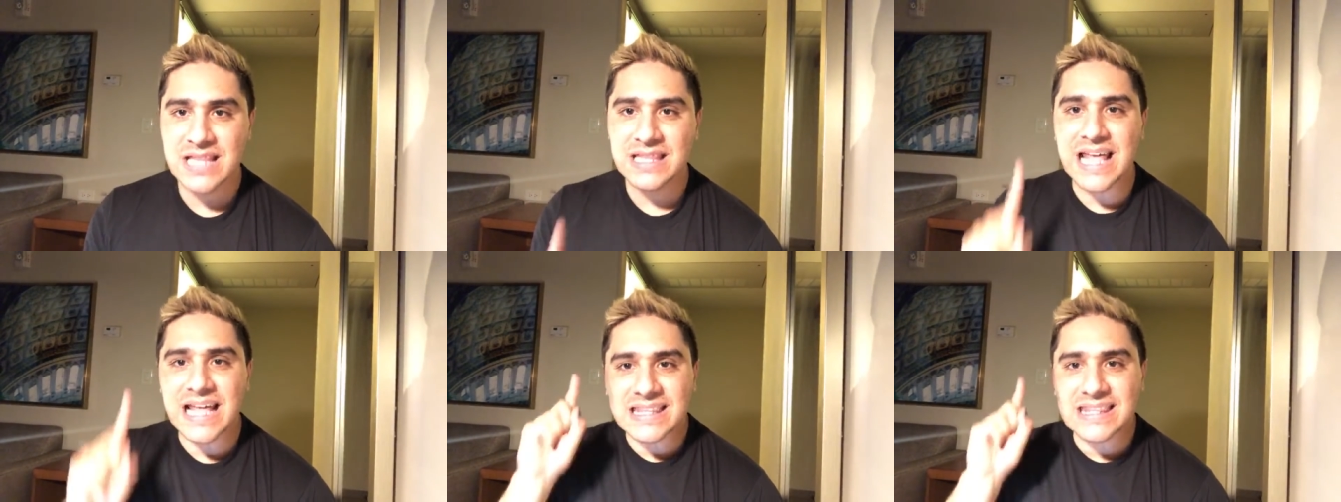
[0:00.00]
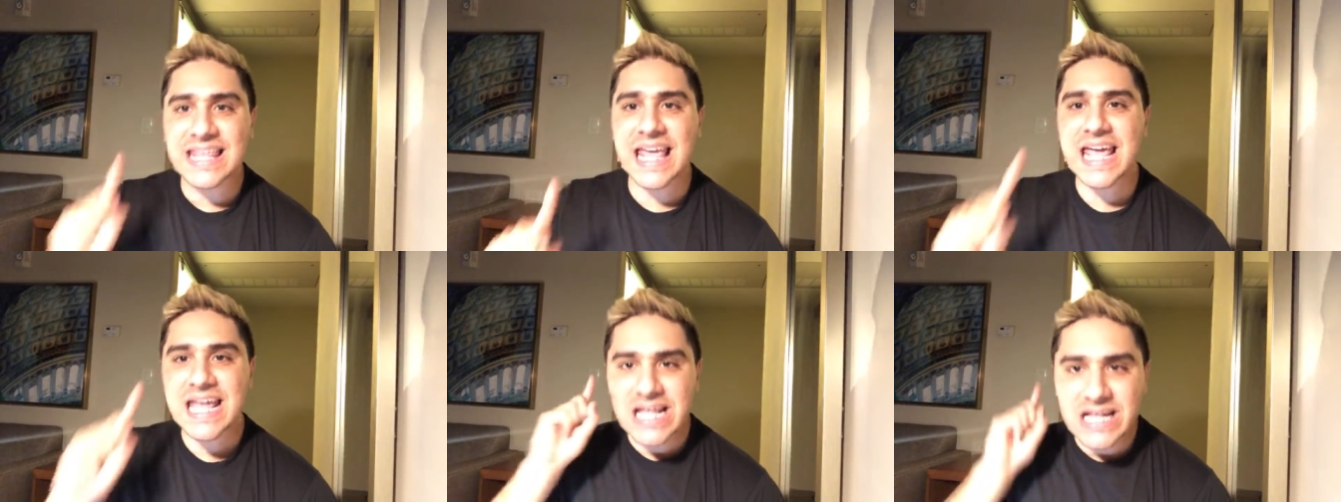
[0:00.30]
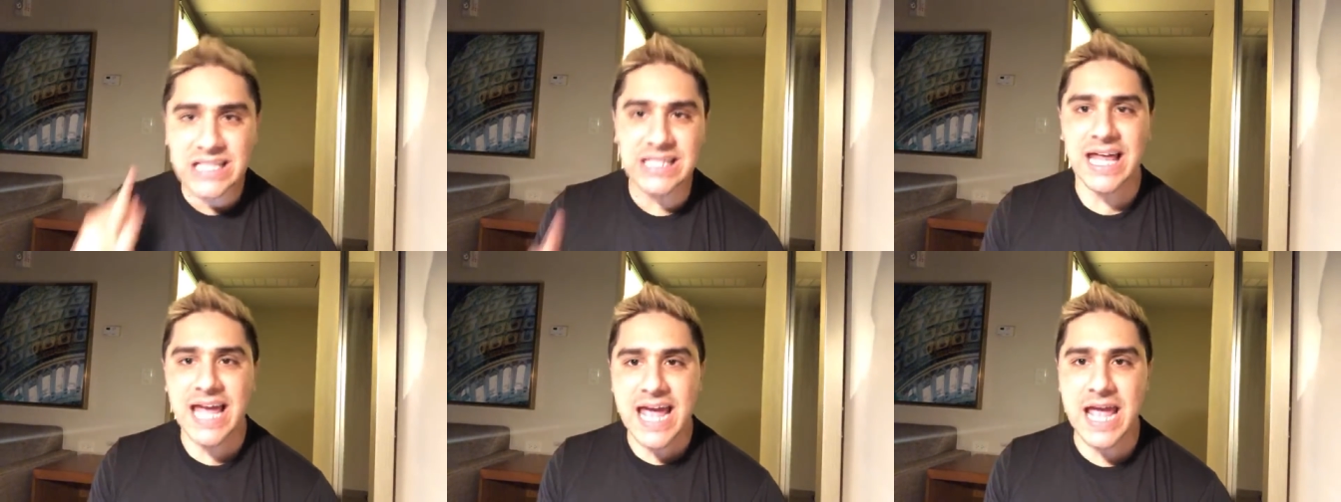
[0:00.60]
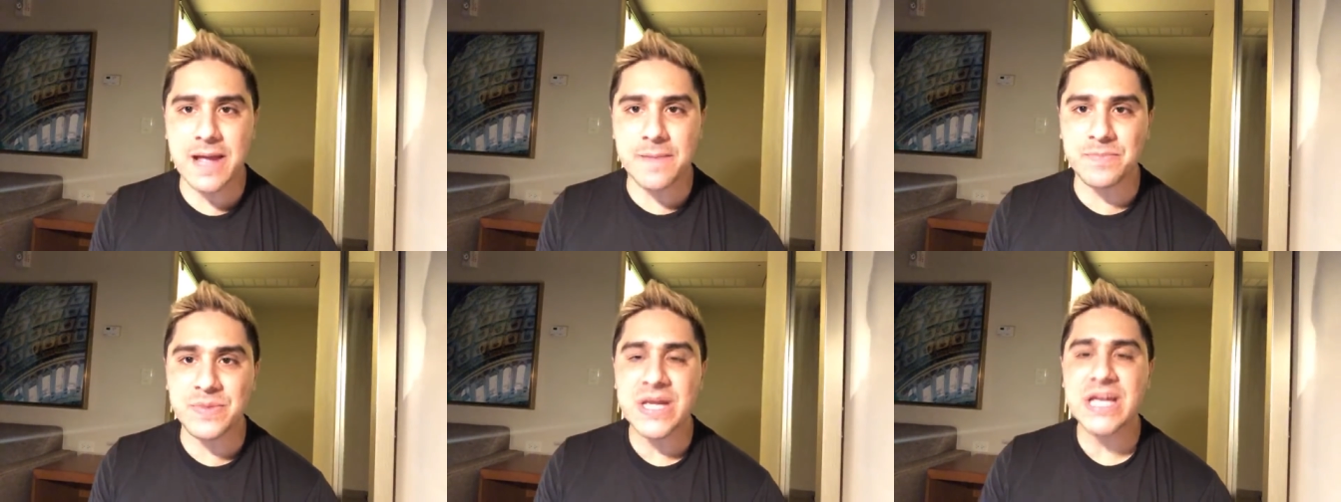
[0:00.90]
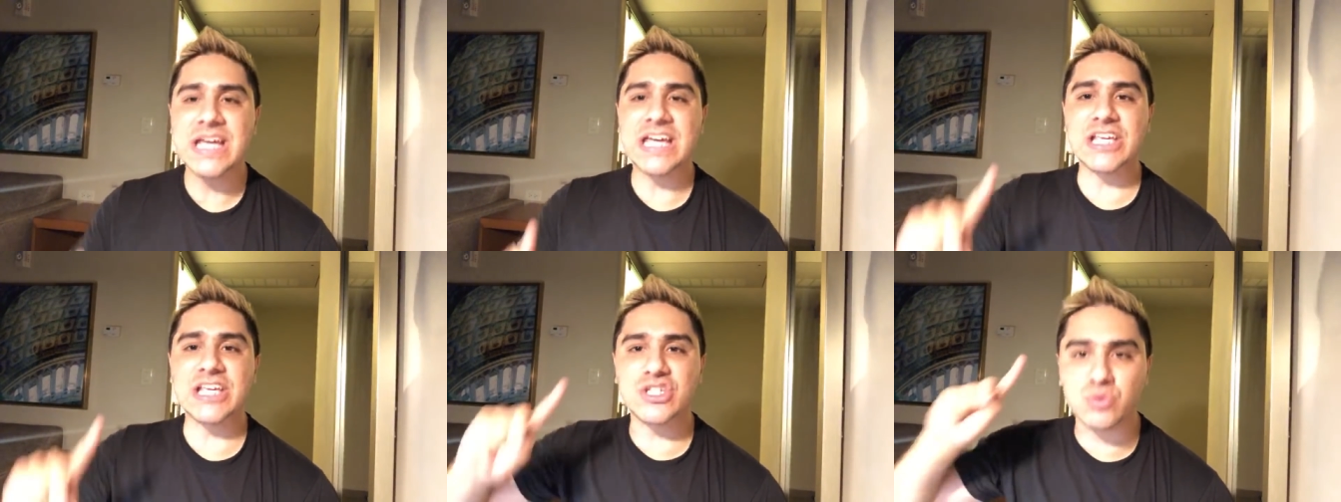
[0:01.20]
that they claim
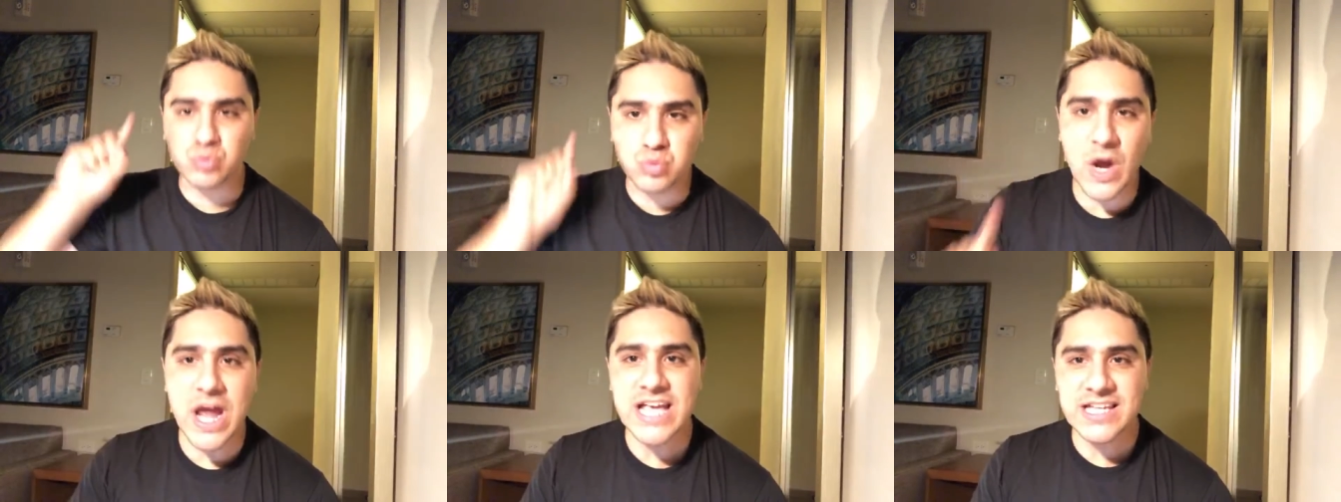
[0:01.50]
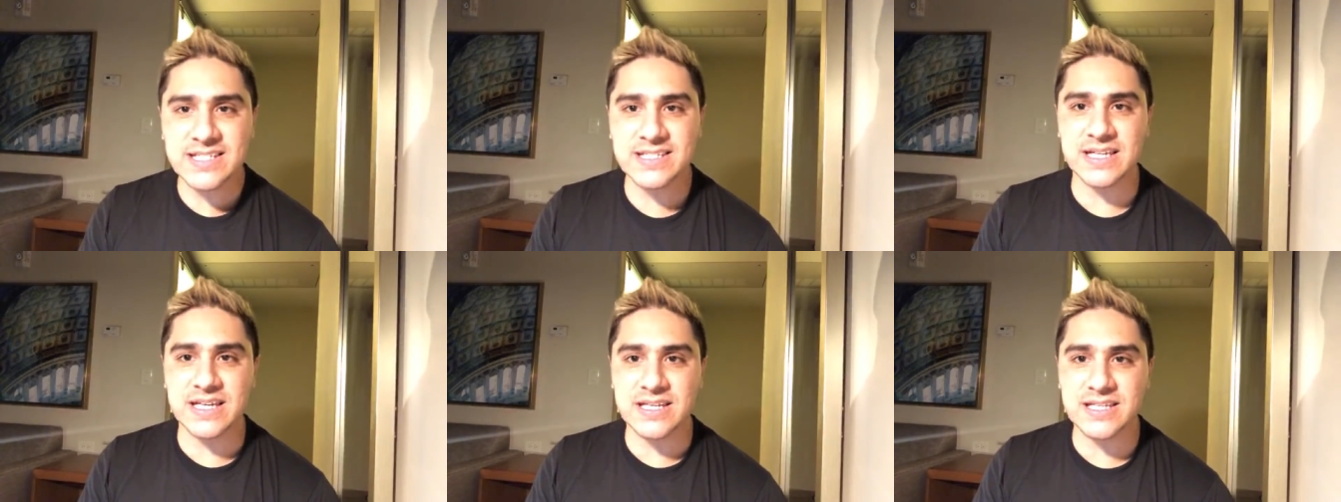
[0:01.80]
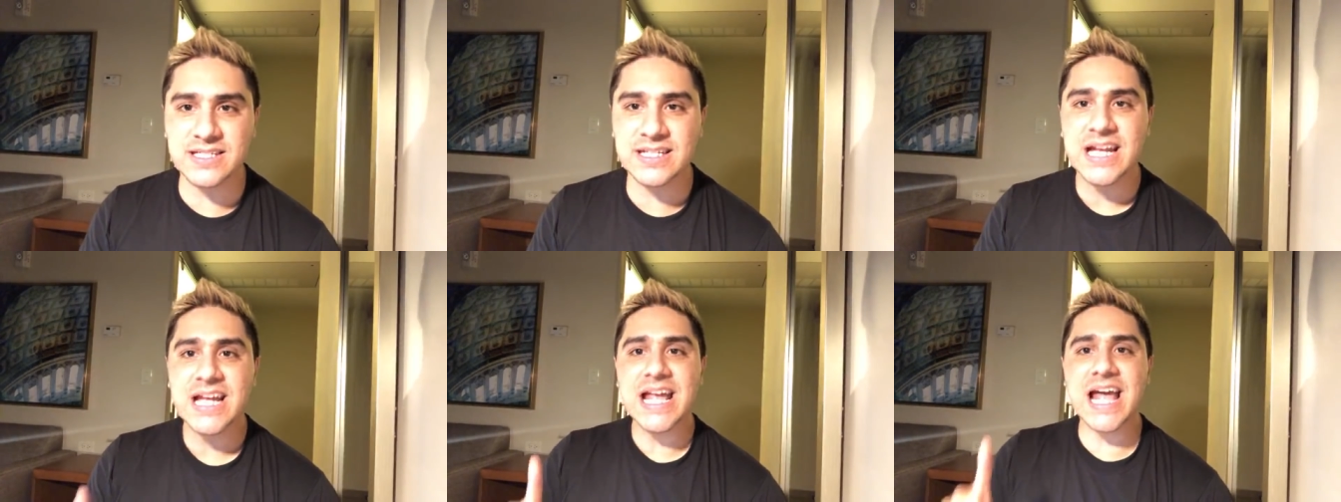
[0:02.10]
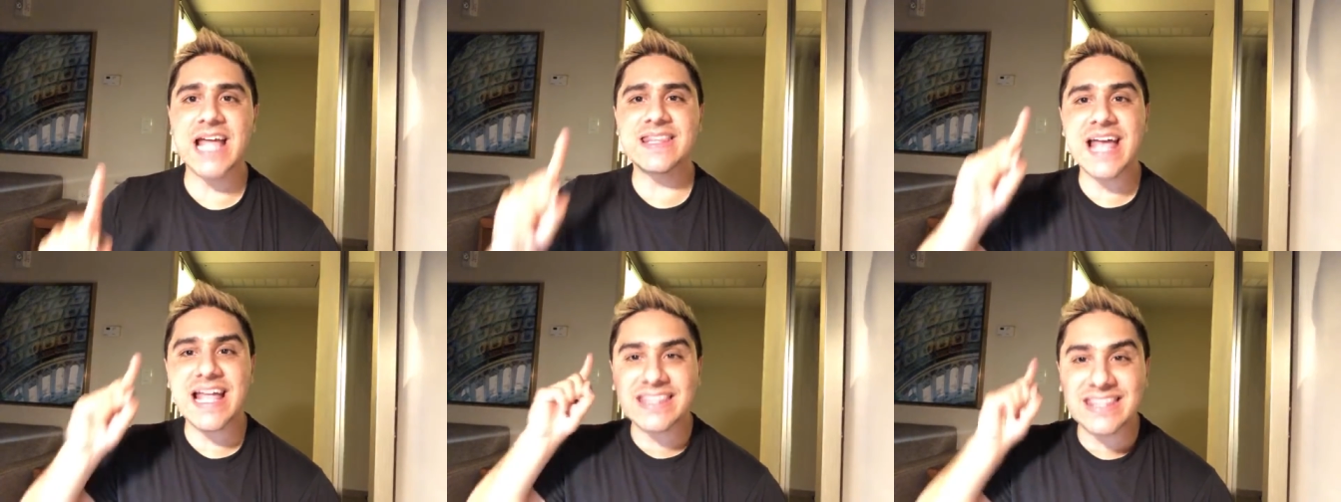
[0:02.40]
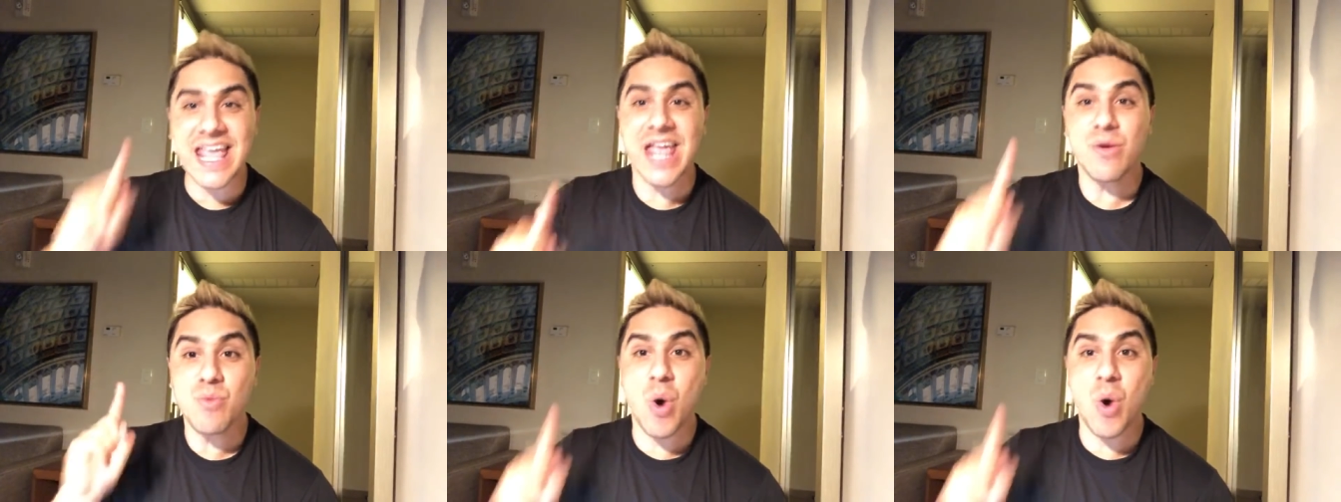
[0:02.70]
is racist and that
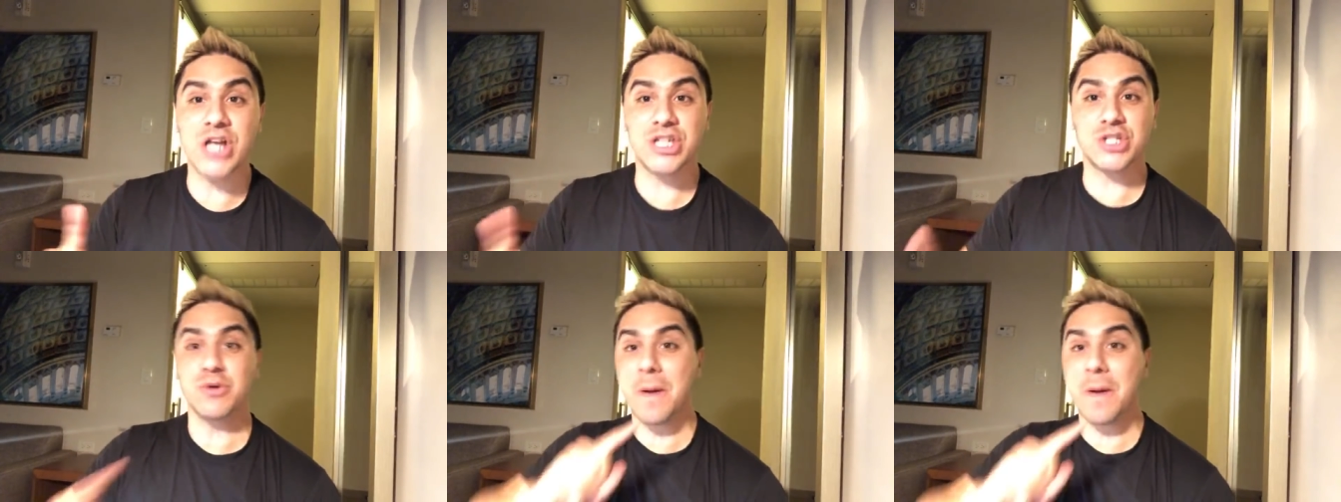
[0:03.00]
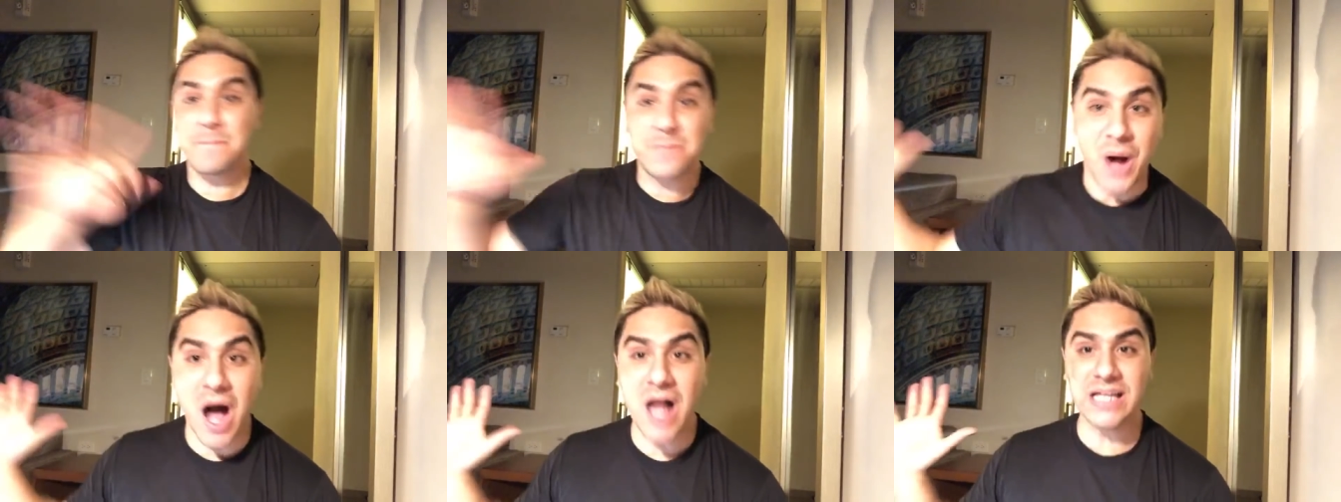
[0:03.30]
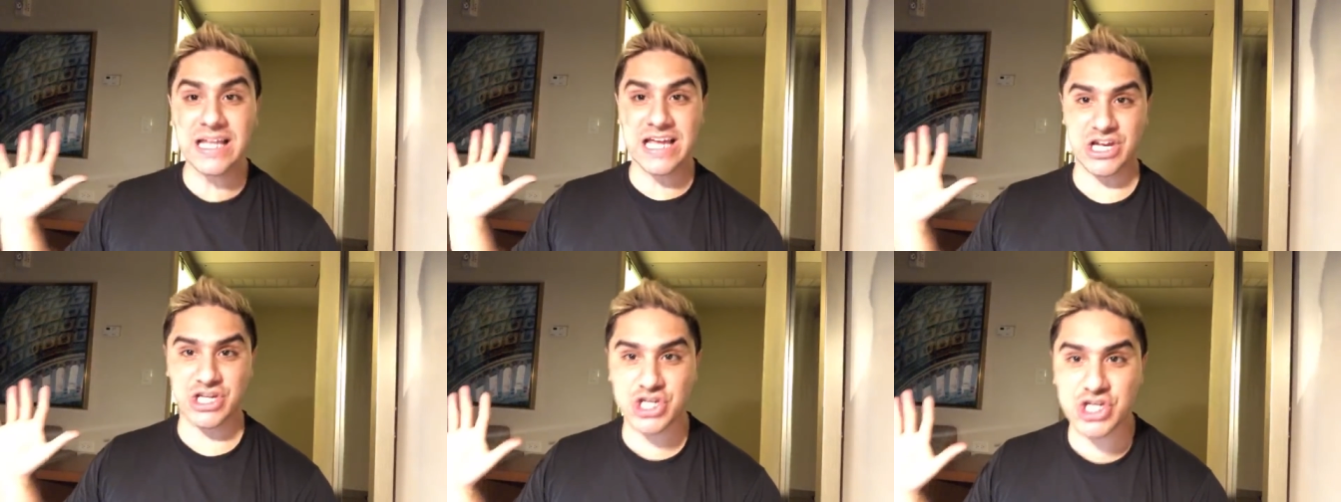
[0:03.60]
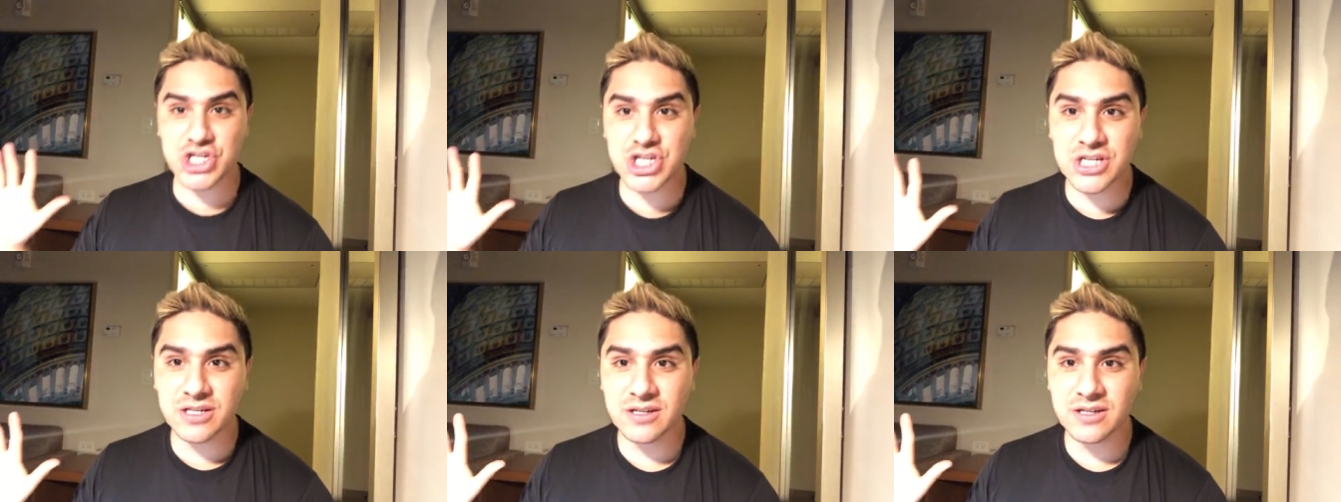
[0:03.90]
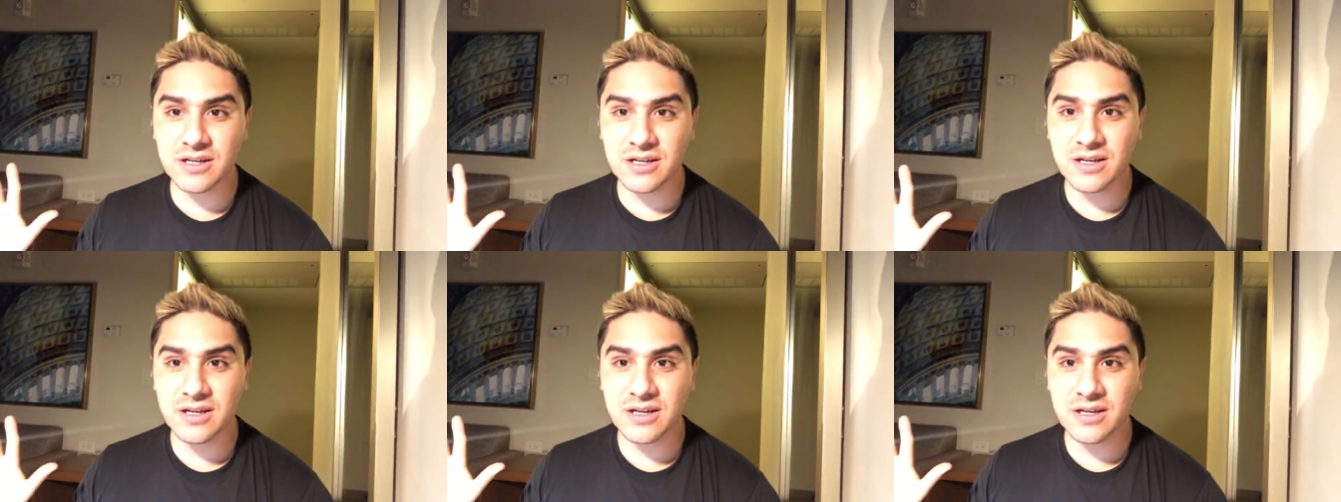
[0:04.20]
they want to abolish.